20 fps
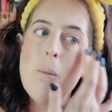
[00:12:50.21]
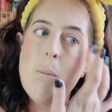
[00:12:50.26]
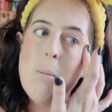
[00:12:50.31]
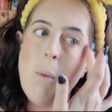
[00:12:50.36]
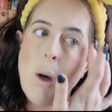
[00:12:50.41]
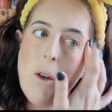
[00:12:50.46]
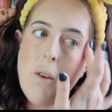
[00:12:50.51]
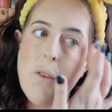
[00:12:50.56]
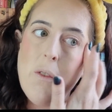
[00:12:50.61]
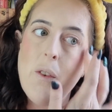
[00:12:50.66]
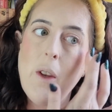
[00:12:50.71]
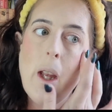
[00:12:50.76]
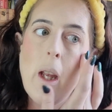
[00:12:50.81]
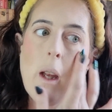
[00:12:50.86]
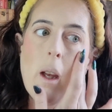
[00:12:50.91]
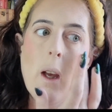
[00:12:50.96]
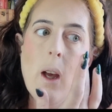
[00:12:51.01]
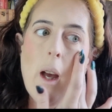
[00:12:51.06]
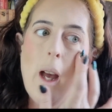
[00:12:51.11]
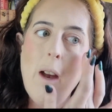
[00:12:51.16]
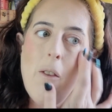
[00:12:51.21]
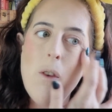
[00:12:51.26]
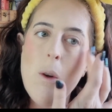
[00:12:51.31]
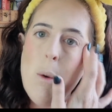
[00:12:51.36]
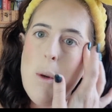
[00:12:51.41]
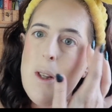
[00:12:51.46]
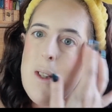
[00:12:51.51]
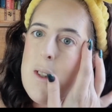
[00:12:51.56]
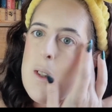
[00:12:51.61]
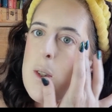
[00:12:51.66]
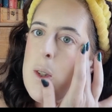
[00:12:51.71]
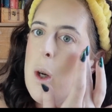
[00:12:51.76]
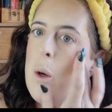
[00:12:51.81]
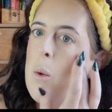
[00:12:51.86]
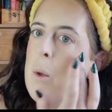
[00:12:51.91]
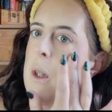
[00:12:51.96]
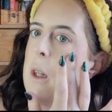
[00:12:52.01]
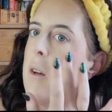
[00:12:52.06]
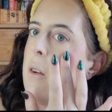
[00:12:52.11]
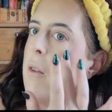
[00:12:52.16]
my finger, everybody's
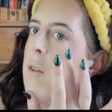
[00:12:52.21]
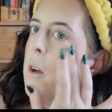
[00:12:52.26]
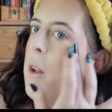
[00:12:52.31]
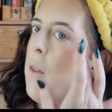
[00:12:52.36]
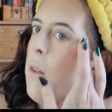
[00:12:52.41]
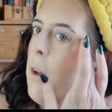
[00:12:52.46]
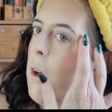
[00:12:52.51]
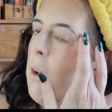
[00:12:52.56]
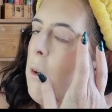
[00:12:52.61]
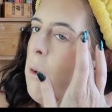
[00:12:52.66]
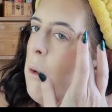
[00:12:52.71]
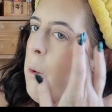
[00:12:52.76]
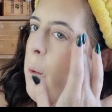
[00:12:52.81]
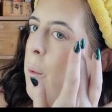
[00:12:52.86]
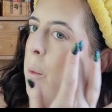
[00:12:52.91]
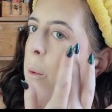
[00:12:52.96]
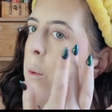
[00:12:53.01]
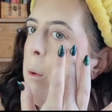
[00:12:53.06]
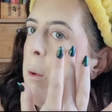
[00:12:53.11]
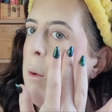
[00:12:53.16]
so different though.